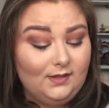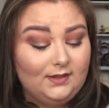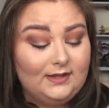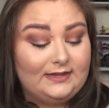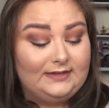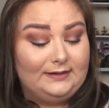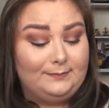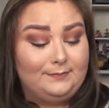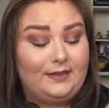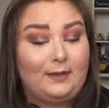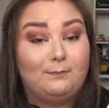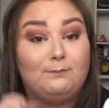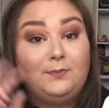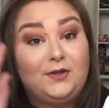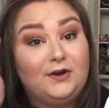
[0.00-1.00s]

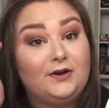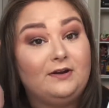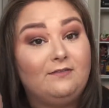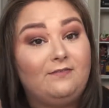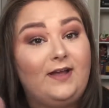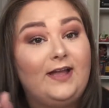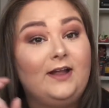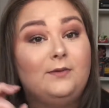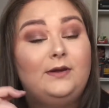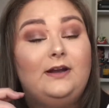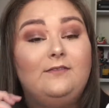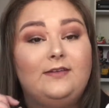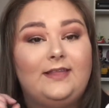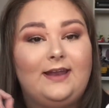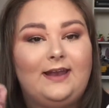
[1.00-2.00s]
like purifying or
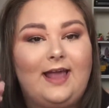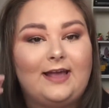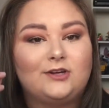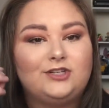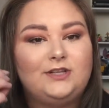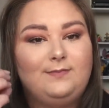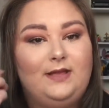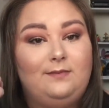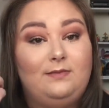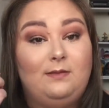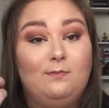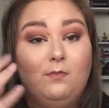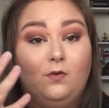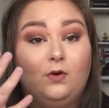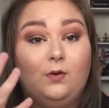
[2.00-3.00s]
whatever that it actually made me
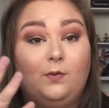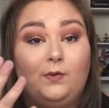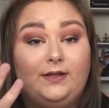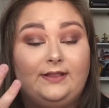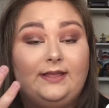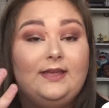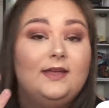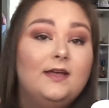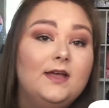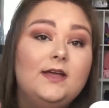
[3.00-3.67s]
more oily,